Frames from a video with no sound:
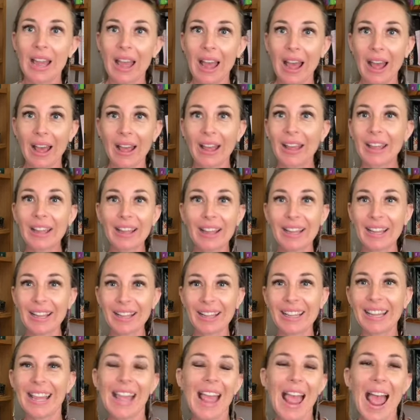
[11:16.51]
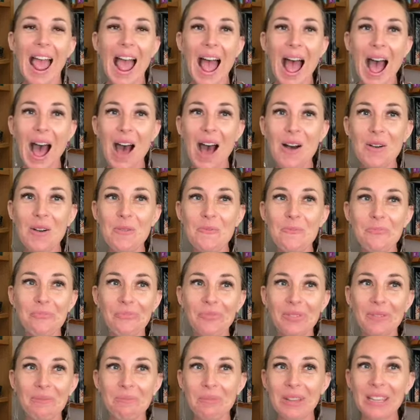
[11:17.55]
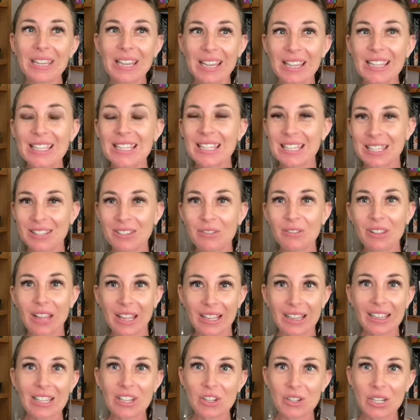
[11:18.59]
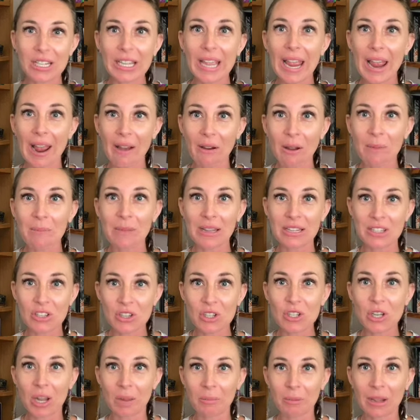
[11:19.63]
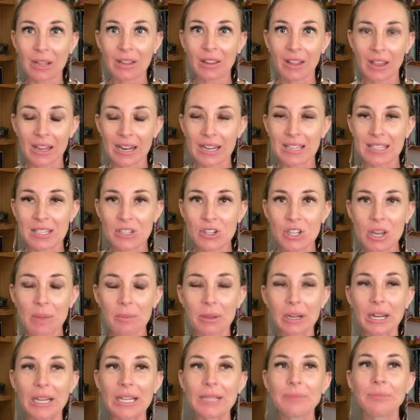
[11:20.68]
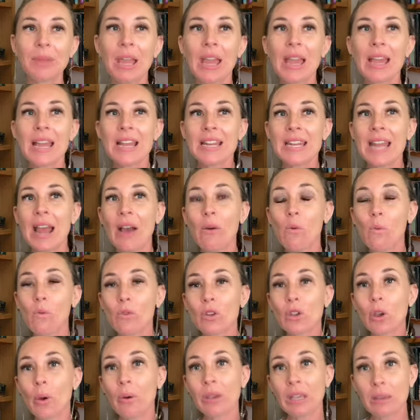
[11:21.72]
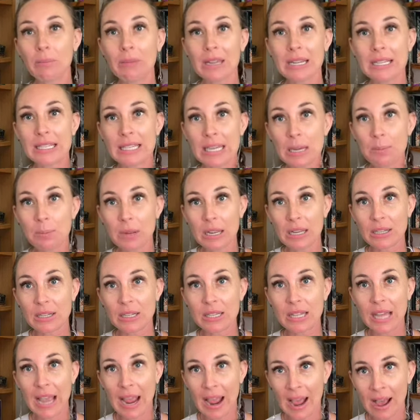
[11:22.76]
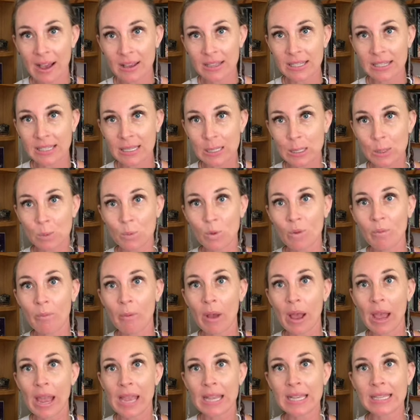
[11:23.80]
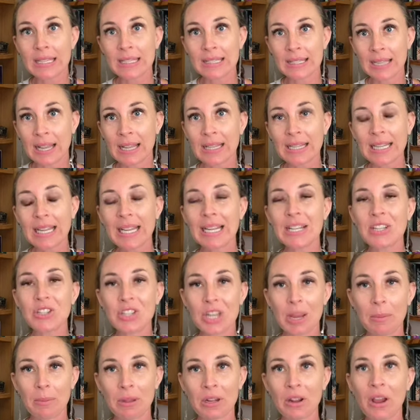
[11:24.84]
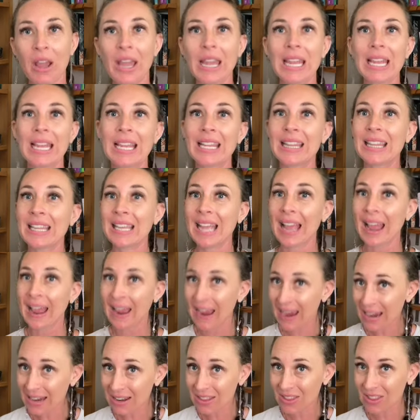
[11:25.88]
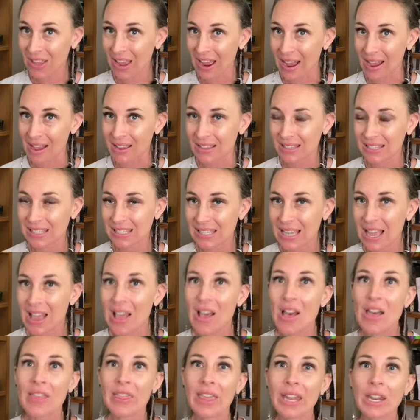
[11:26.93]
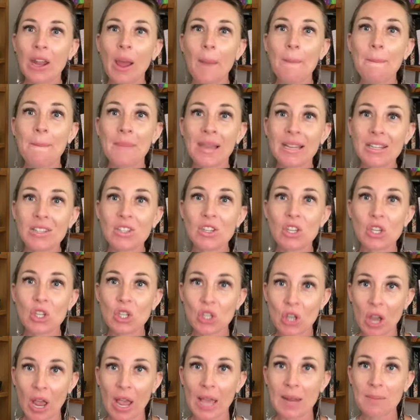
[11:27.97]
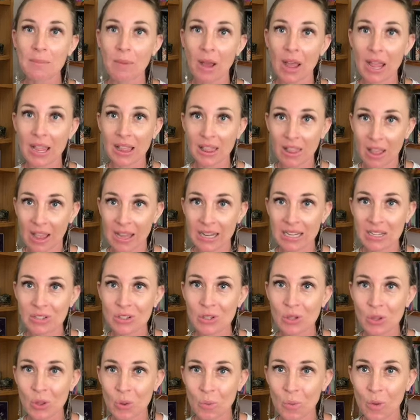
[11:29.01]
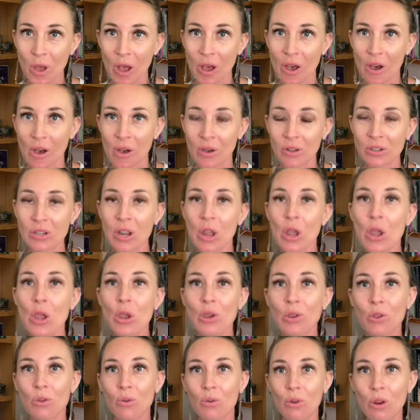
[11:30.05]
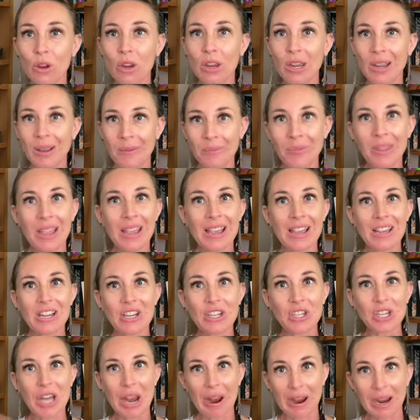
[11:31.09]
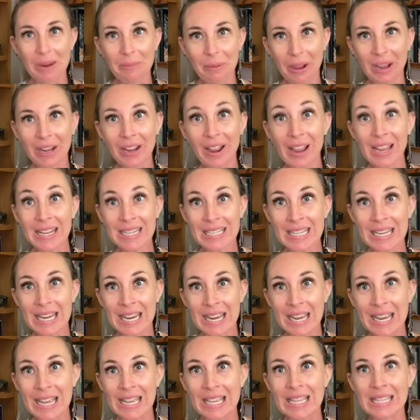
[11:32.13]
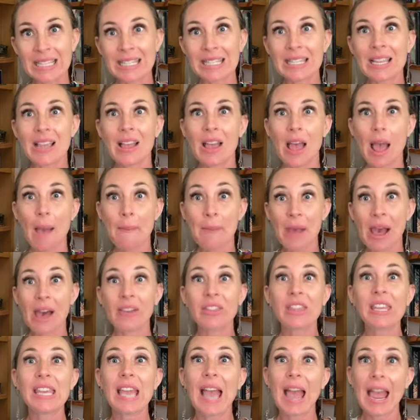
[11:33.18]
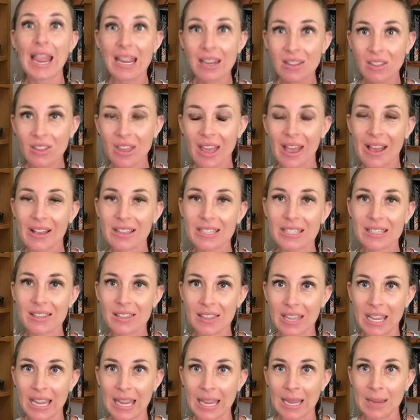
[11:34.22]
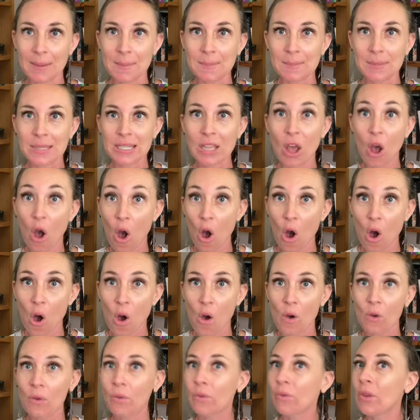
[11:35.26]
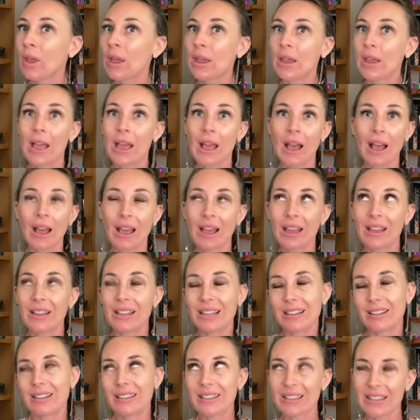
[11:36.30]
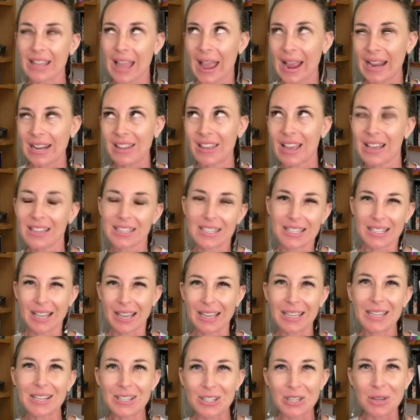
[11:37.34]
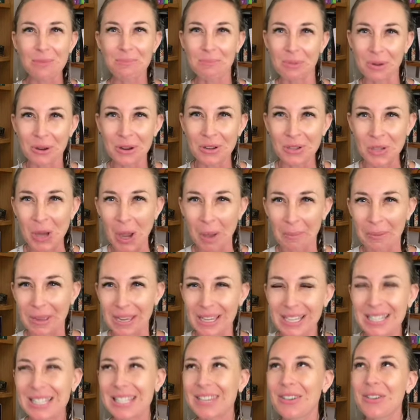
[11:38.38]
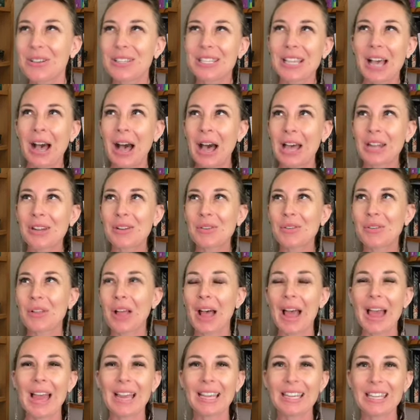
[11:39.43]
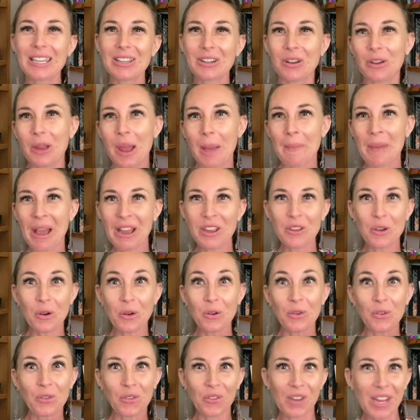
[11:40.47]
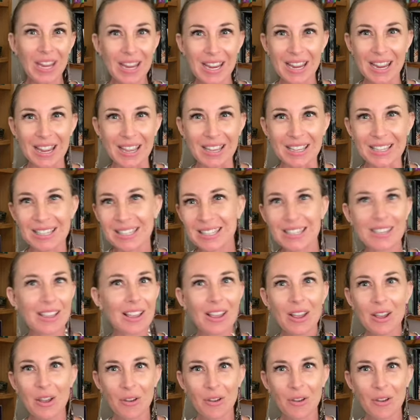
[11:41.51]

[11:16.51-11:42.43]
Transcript: But yeah, this is like literally how I'm meant to shine my light as a Gemini. Now, going a bit deeper into the houses, with my sun in Gemini in the eighth house, then I'm meant to shine my light into the world through sharing my ideas about the eighth house themes of the eighth house is like a taboo topic. So it's kind of like, you know, about your fears.